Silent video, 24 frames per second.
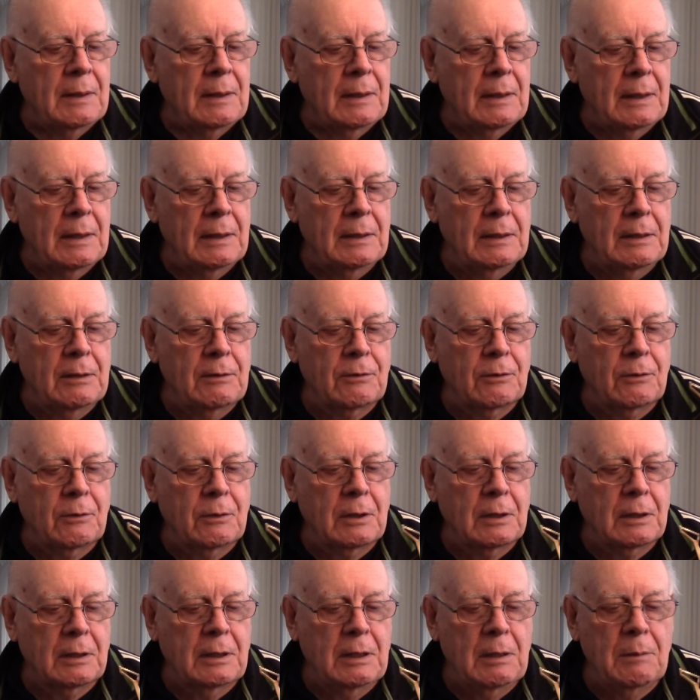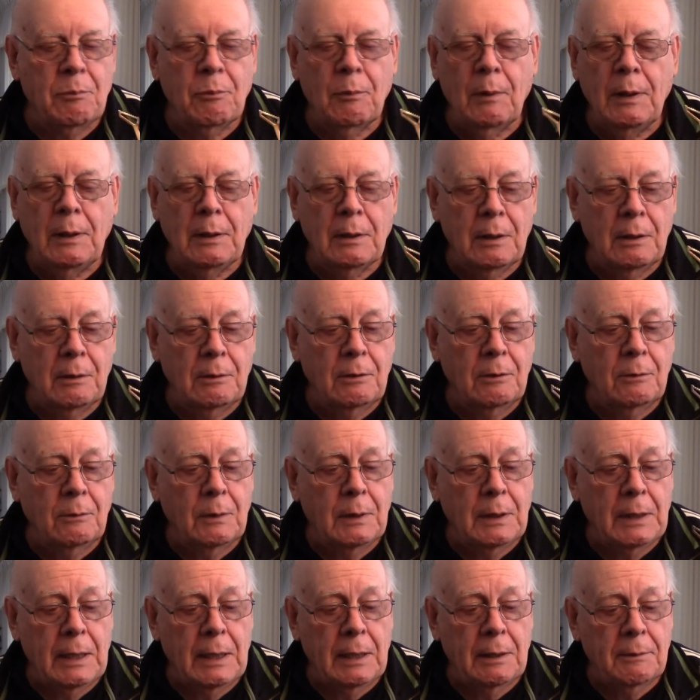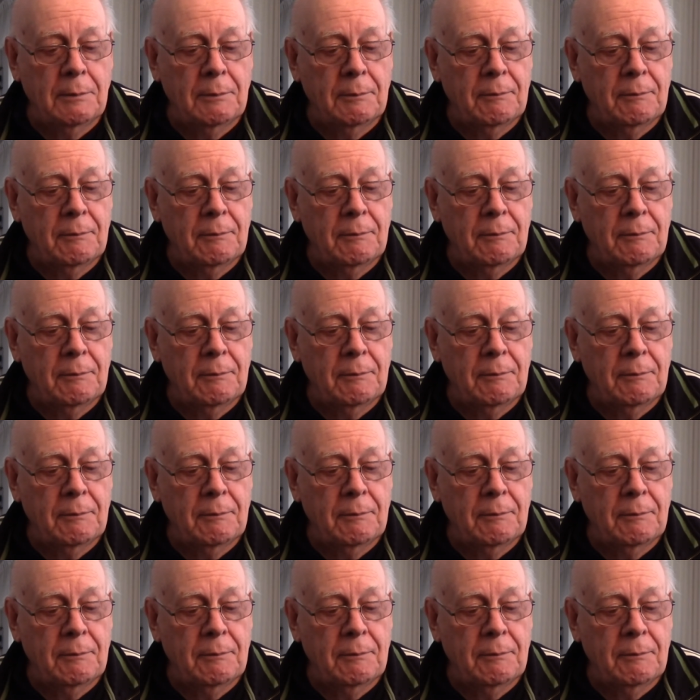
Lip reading: And it's going to keep right on doing that.